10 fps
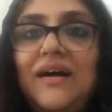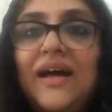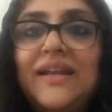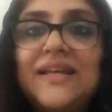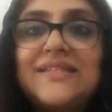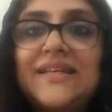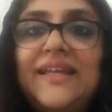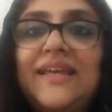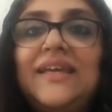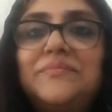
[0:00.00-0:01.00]

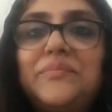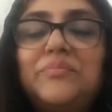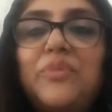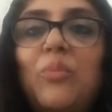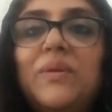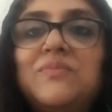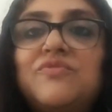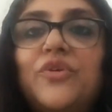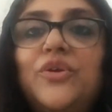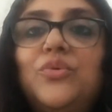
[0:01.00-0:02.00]
unnecessary
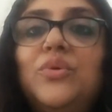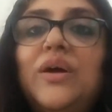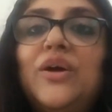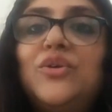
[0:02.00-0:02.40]
problems for you.